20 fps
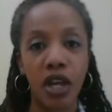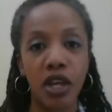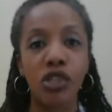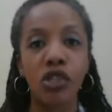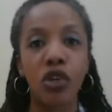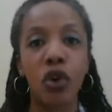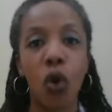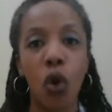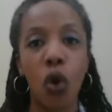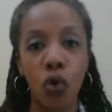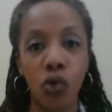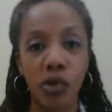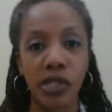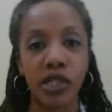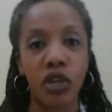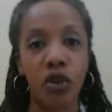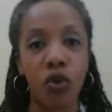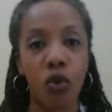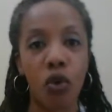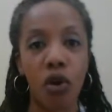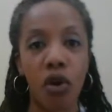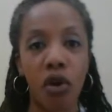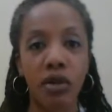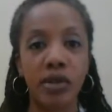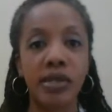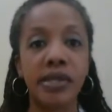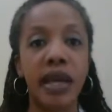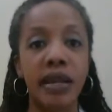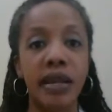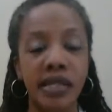to host your
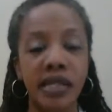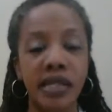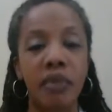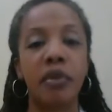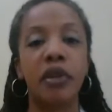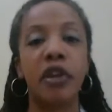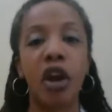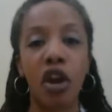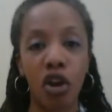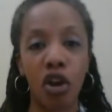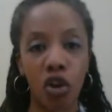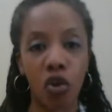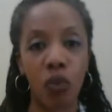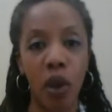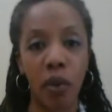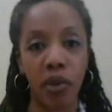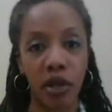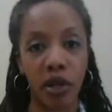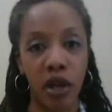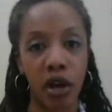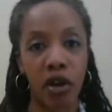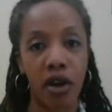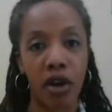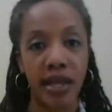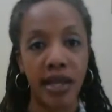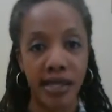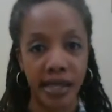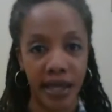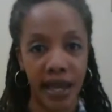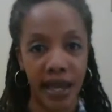teleseminar or webinar,
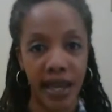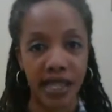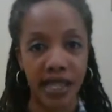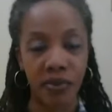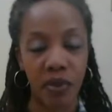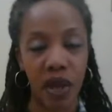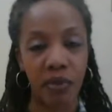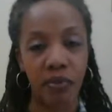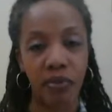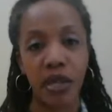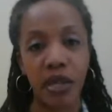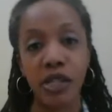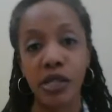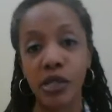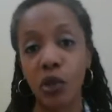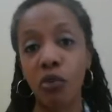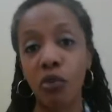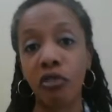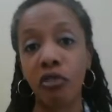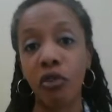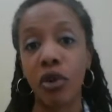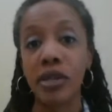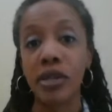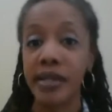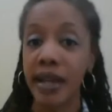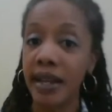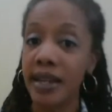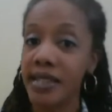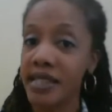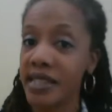as the case might be. So for a
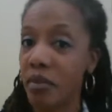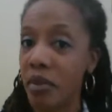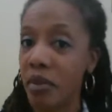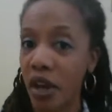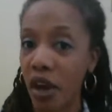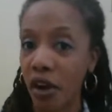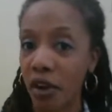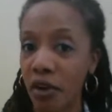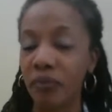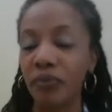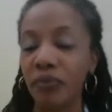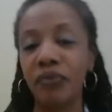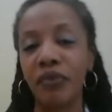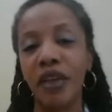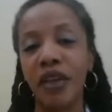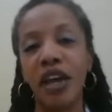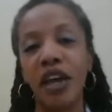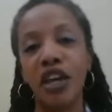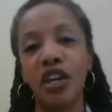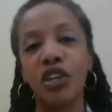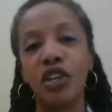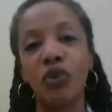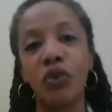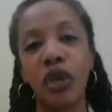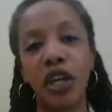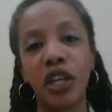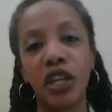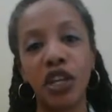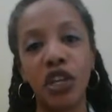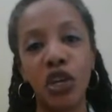teleseminar, you
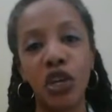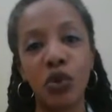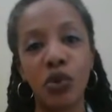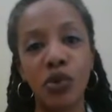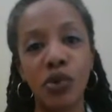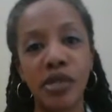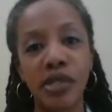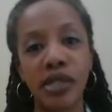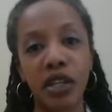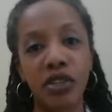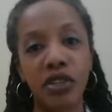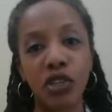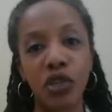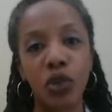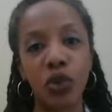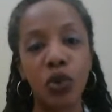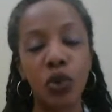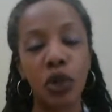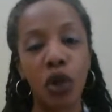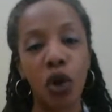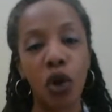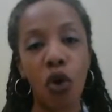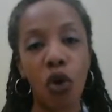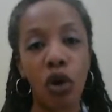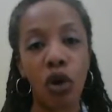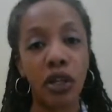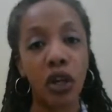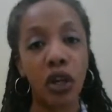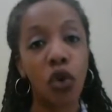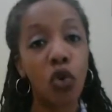can use a tool
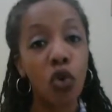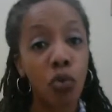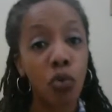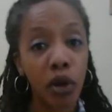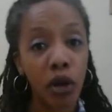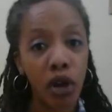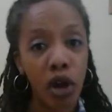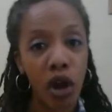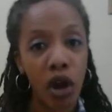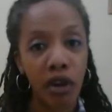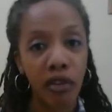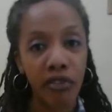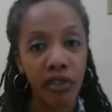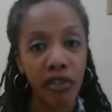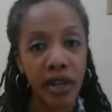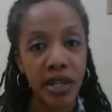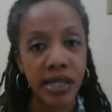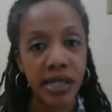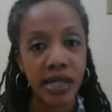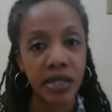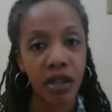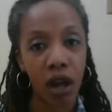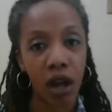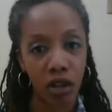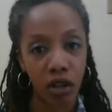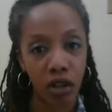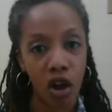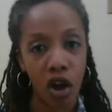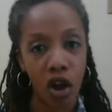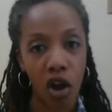called
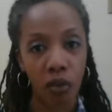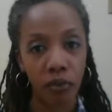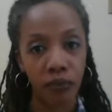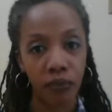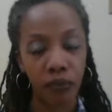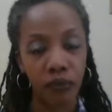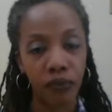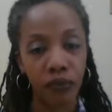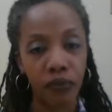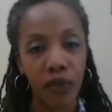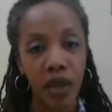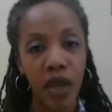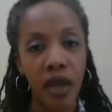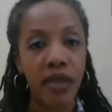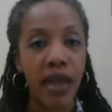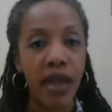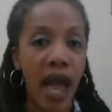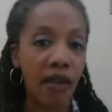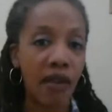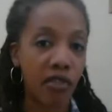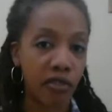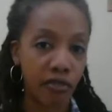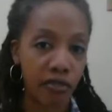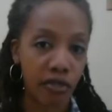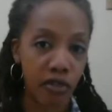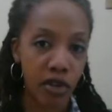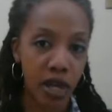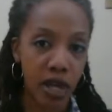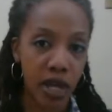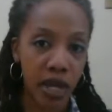uberconference.com. They have a
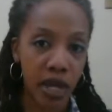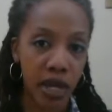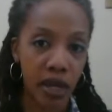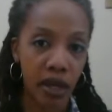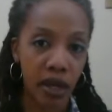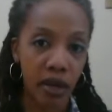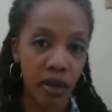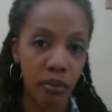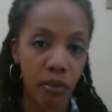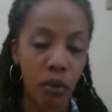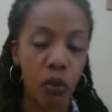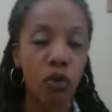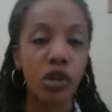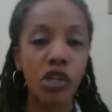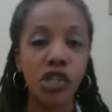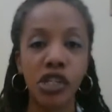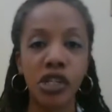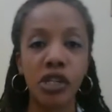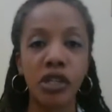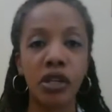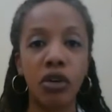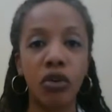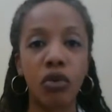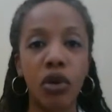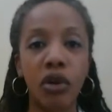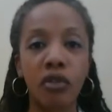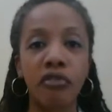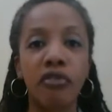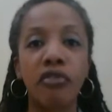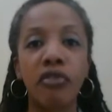free portion
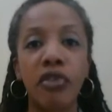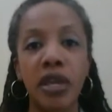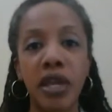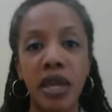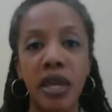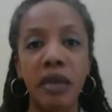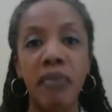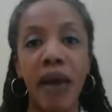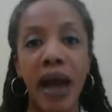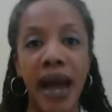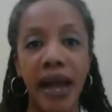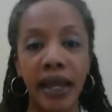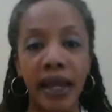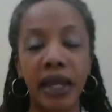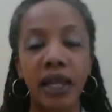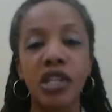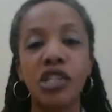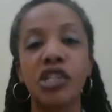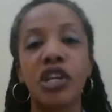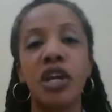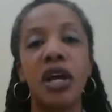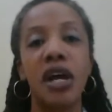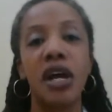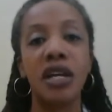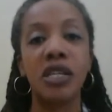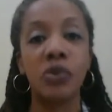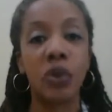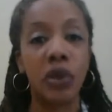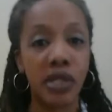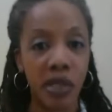or a free package,
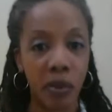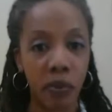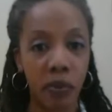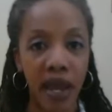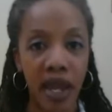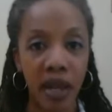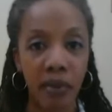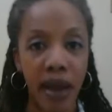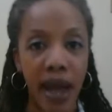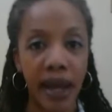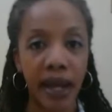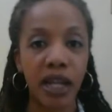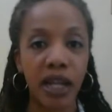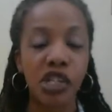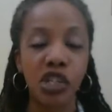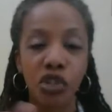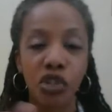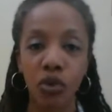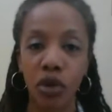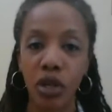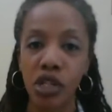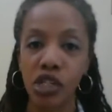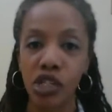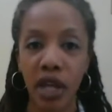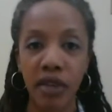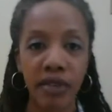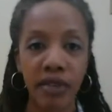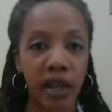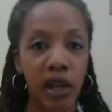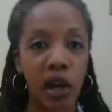as well as a paid package, and you can
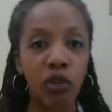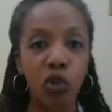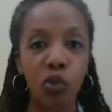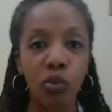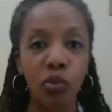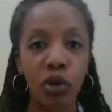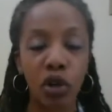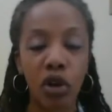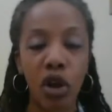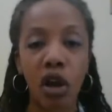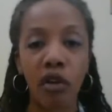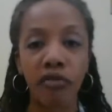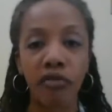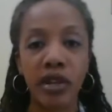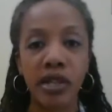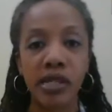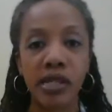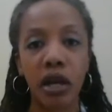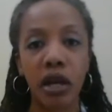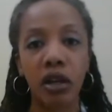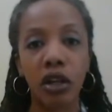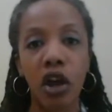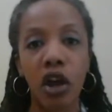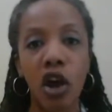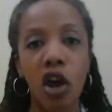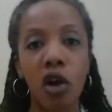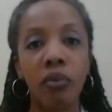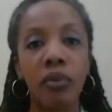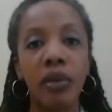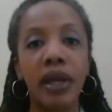check that out,
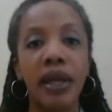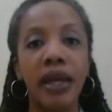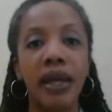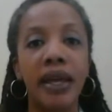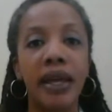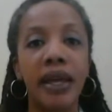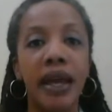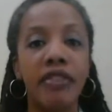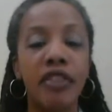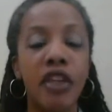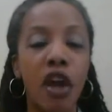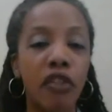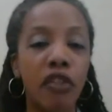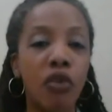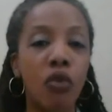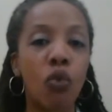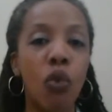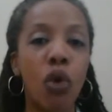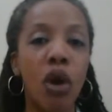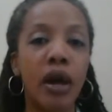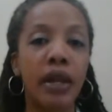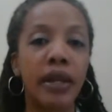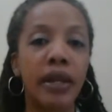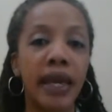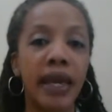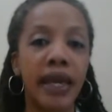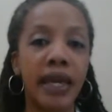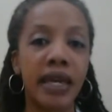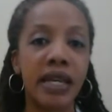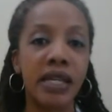uberconference.com. The other one
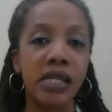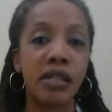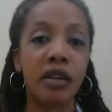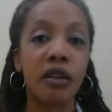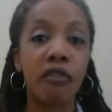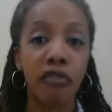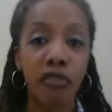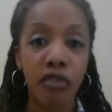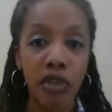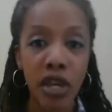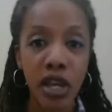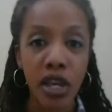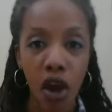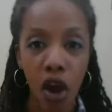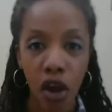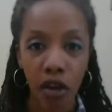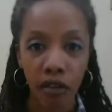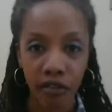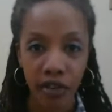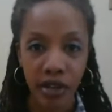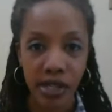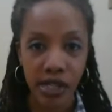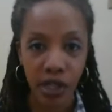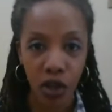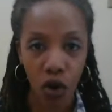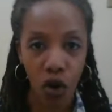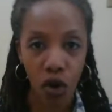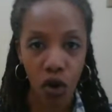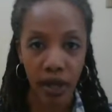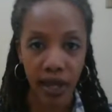is
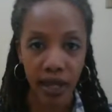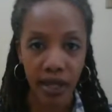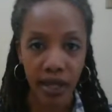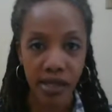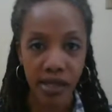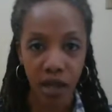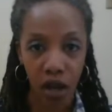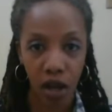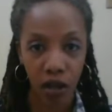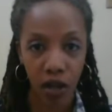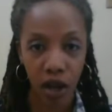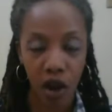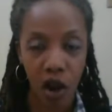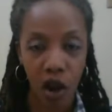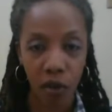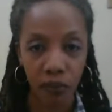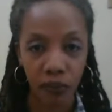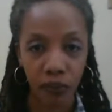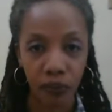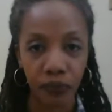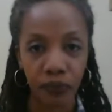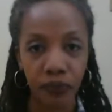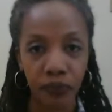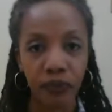freeconferencecalling.com,